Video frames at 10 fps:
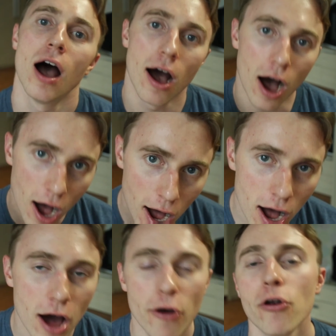
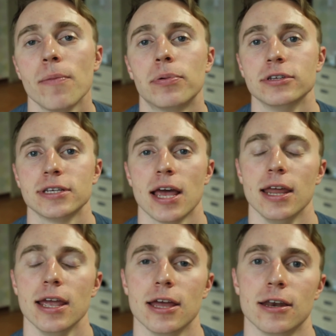
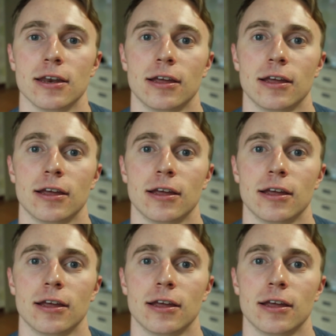100% in.